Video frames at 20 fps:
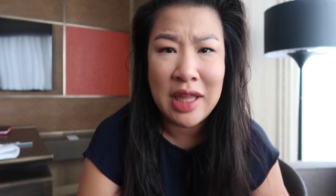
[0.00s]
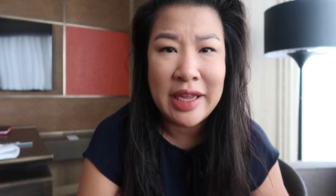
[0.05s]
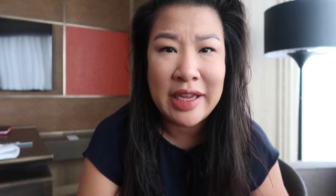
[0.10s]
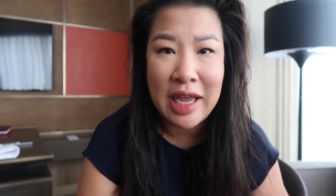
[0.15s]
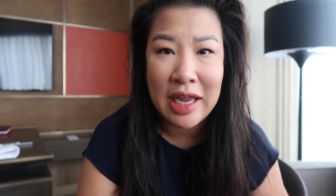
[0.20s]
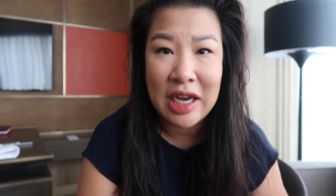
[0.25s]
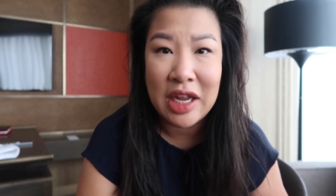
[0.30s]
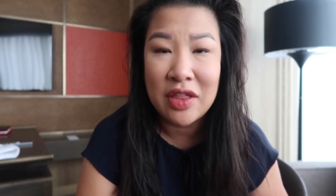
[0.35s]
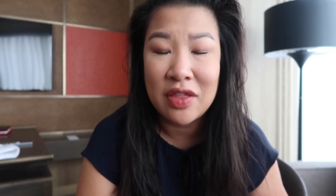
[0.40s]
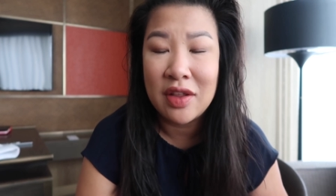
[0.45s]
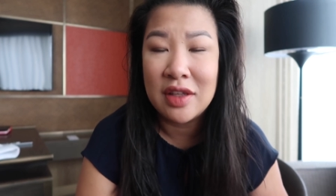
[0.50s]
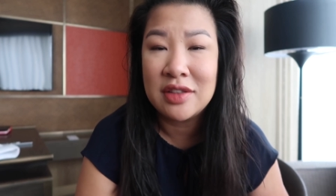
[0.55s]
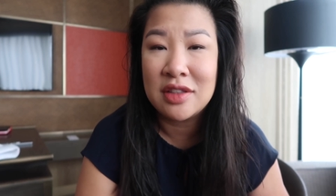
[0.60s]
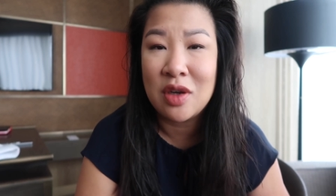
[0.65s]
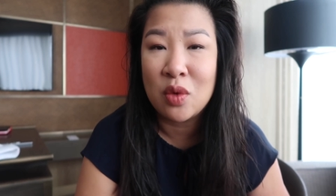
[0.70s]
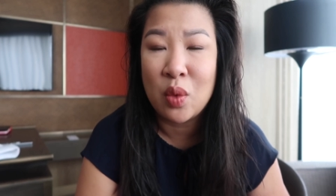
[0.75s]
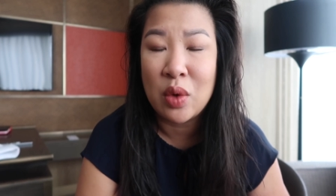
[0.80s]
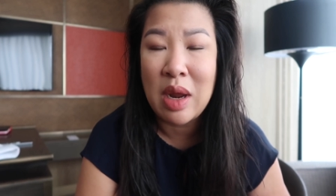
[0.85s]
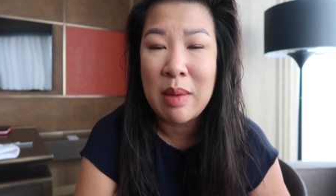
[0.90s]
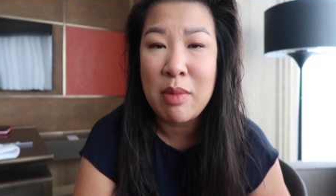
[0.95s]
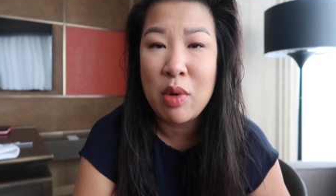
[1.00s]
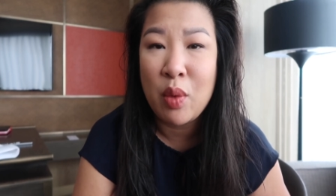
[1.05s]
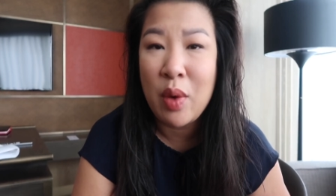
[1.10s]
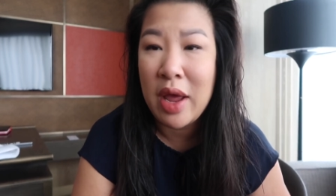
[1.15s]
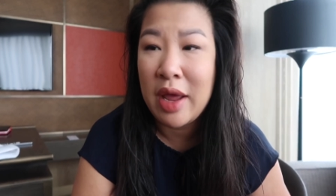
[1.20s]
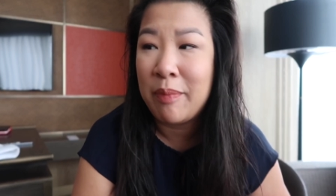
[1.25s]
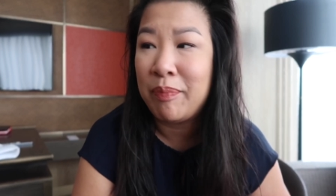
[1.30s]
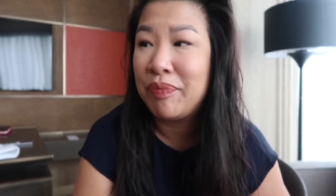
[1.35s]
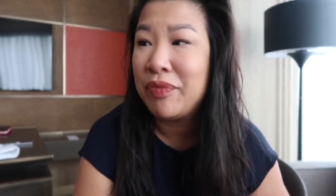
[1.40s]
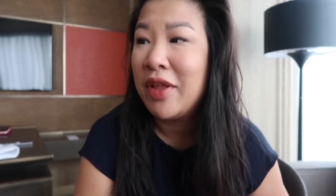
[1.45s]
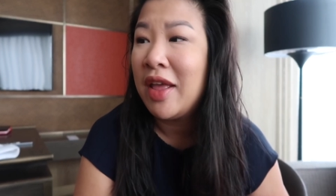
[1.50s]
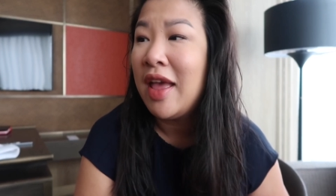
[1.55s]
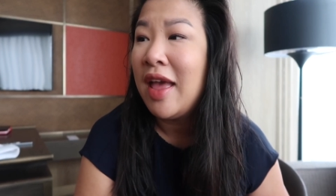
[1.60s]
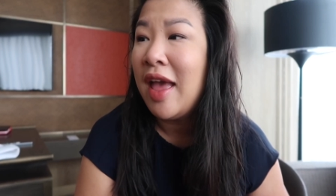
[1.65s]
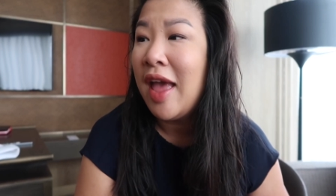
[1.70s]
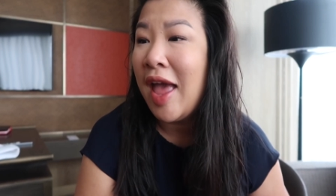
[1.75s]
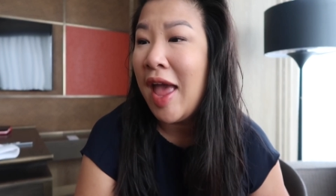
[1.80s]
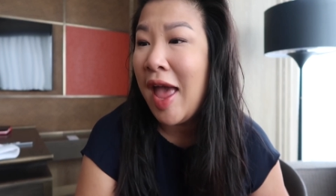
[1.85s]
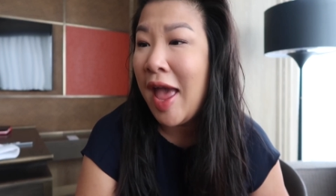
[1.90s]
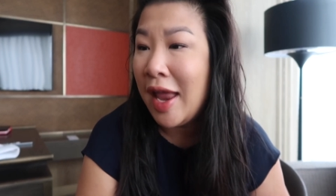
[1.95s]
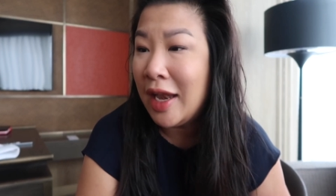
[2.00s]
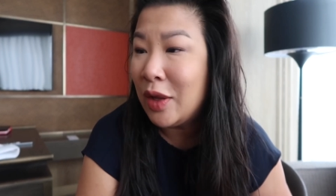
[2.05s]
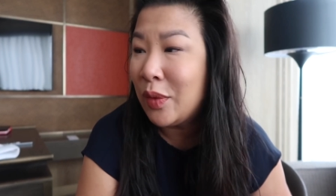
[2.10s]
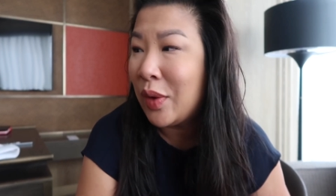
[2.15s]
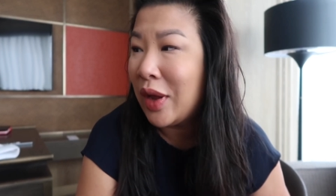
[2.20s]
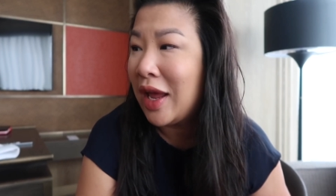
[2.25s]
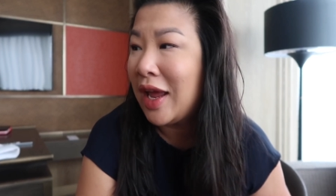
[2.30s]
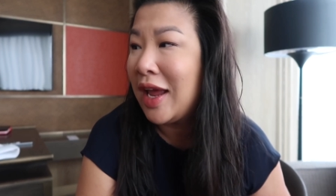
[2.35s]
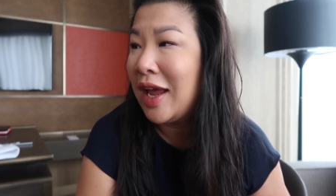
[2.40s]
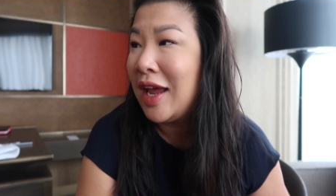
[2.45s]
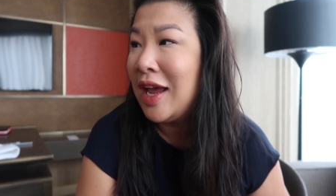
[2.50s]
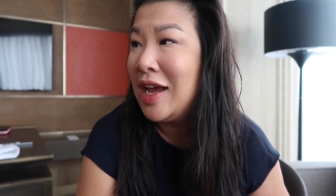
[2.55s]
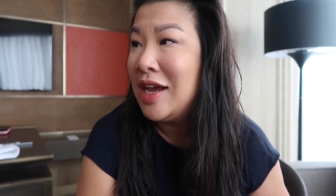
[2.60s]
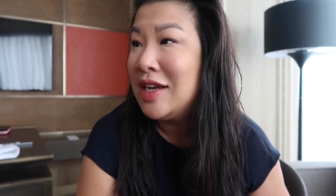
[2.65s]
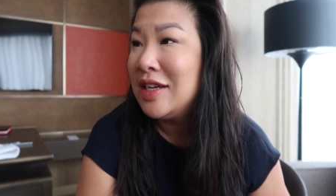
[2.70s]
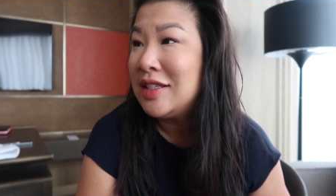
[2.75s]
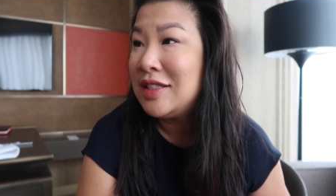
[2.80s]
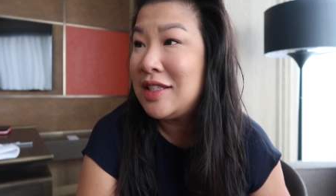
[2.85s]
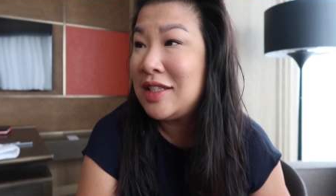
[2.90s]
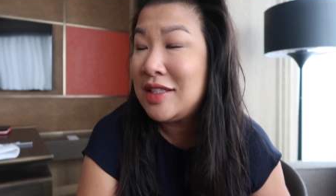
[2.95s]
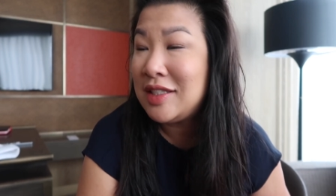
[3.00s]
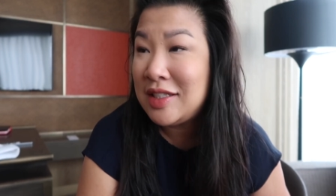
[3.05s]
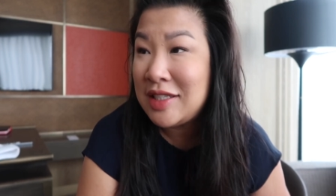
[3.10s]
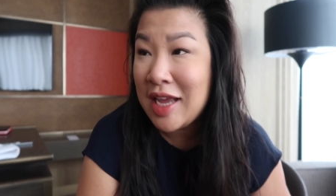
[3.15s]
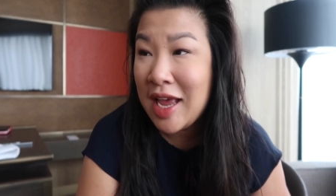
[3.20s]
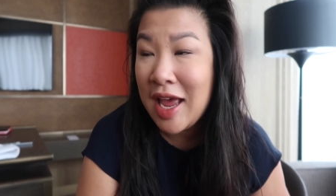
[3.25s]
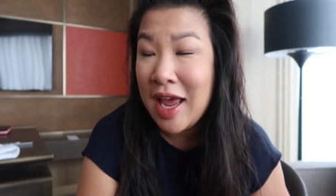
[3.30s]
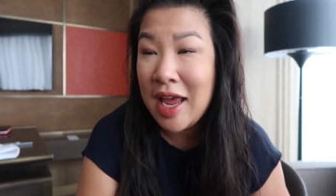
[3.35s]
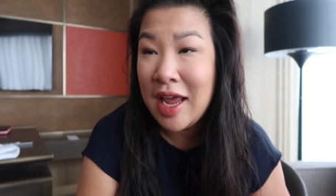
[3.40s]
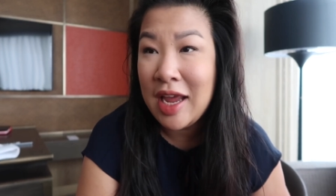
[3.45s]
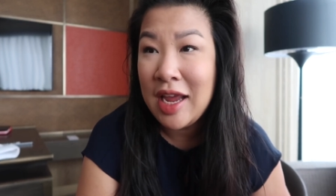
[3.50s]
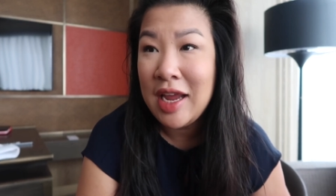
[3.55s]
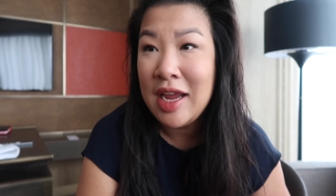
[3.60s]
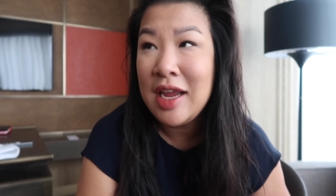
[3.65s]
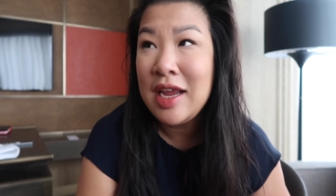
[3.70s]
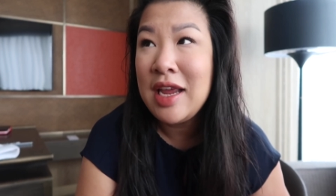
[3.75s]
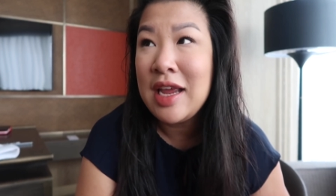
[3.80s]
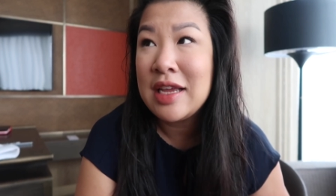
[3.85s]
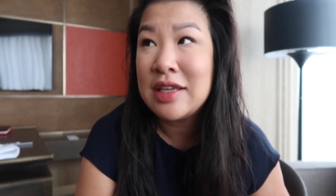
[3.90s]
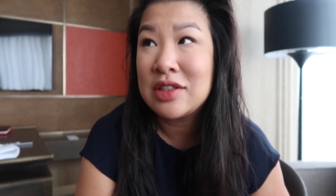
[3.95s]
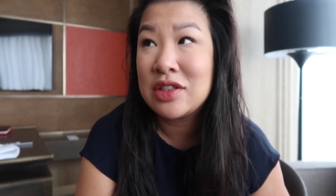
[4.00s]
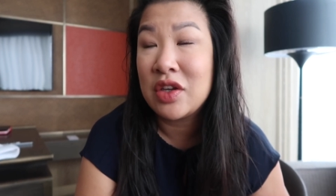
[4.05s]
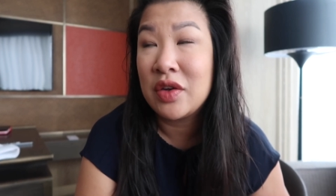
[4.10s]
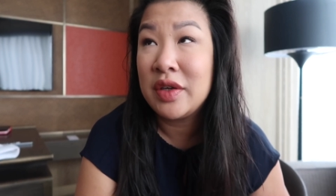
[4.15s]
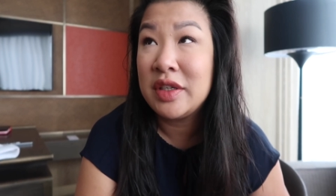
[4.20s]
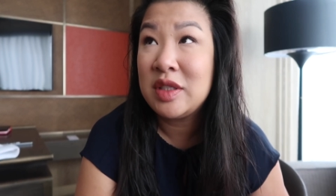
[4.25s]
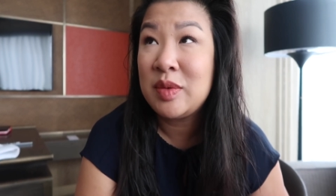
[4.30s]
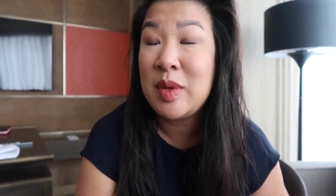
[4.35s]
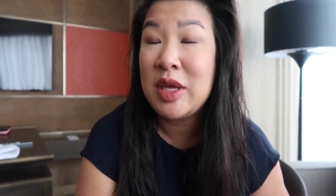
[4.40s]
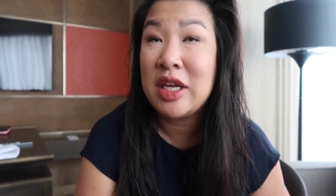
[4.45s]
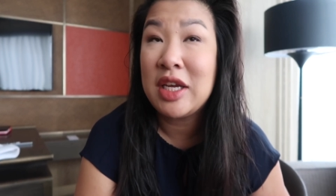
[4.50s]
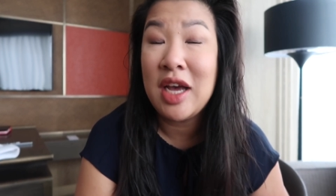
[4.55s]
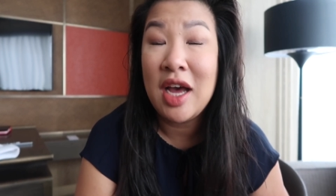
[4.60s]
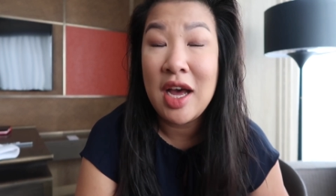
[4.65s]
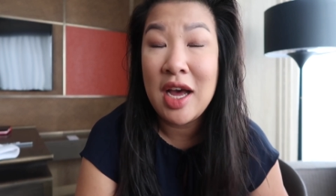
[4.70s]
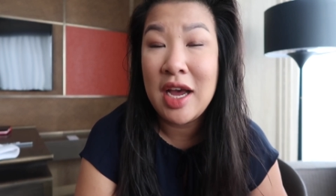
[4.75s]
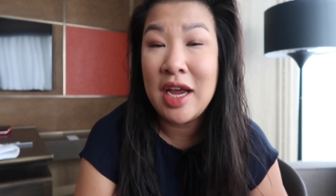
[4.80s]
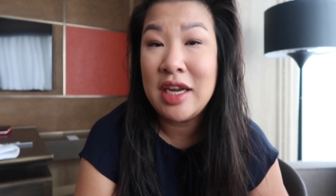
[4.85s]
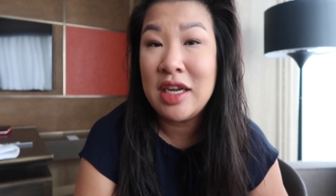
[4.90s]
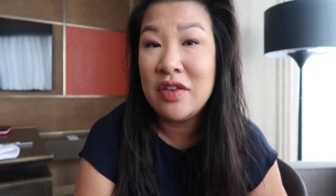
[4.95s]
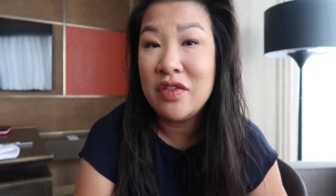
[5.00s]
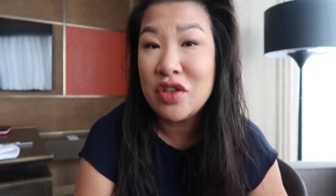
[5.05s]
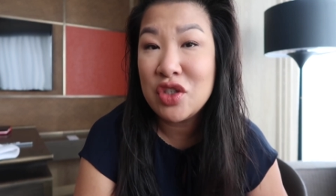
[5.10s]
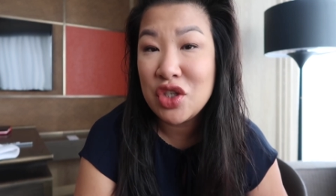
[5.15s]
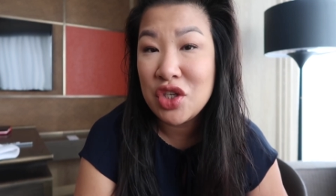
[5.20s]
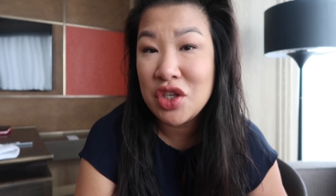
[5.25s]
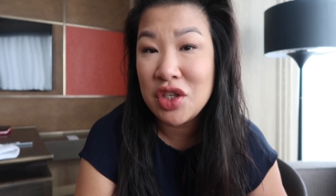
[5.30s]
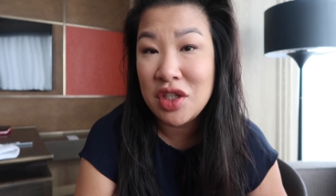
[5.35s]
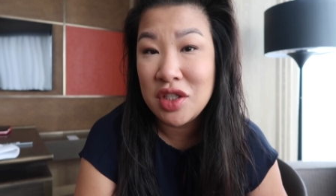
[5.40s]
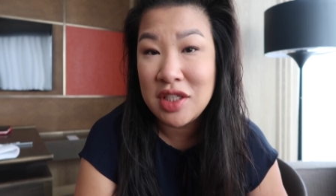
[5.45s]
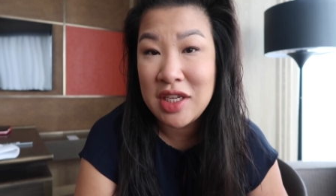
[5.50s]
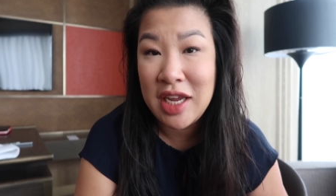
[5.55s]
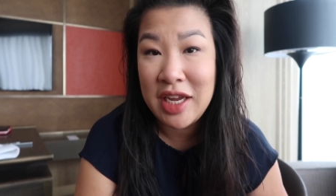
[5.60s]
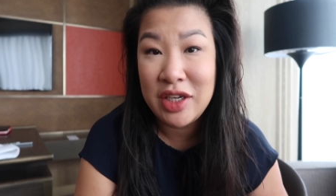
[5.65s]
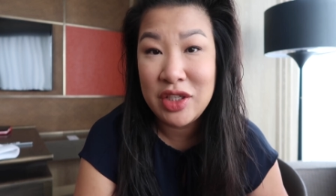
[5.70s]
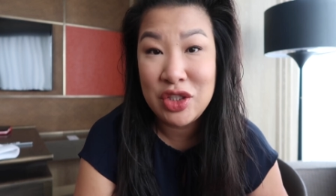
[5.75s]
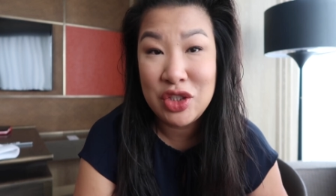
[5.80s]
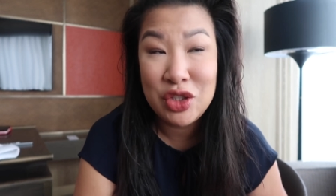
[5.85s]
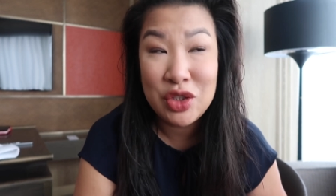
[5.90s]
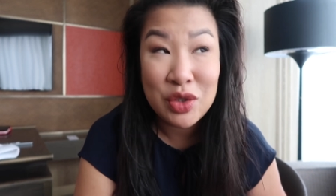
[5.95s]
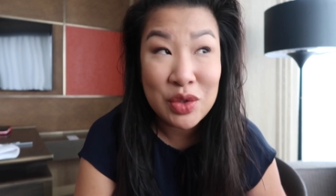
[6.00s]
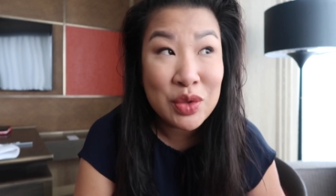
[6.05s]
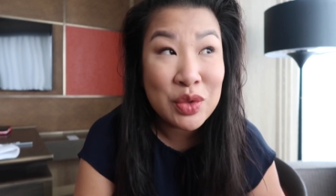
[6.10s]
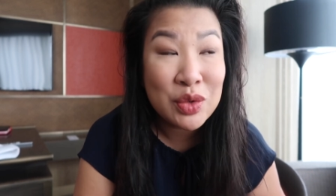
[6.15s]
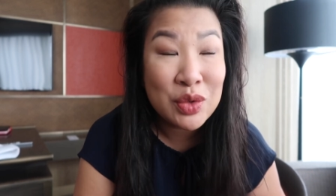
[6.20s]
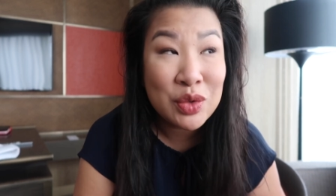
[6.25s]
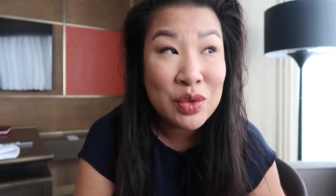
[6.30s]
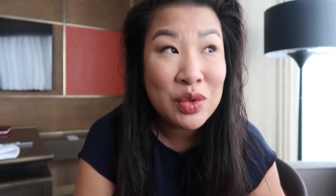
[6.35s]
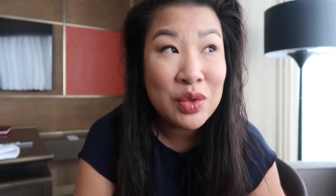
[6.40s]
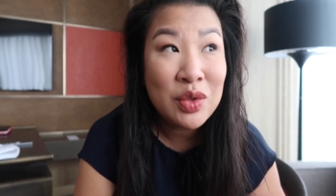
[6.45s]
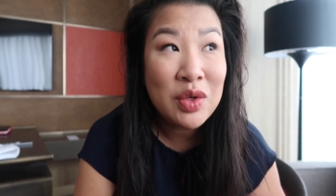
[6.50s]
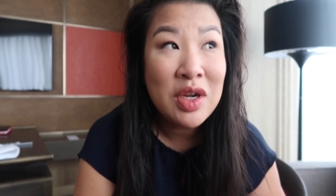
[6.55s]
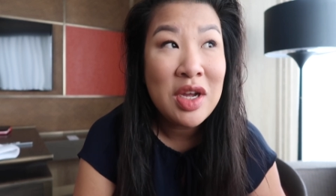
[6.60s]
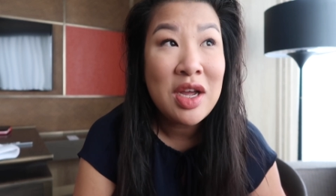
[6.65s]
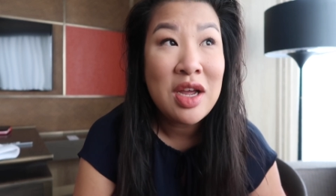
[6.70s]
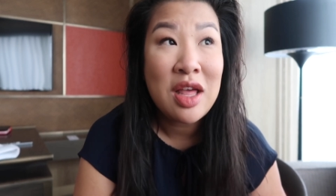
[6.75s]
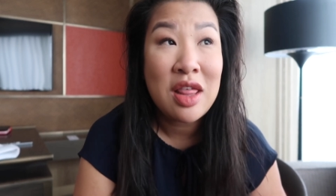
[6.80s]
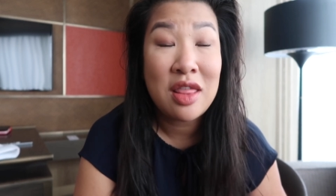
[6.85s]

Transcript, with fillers: like getting things done when I'm away. Anyway, Today is going to be kind of a chill day too.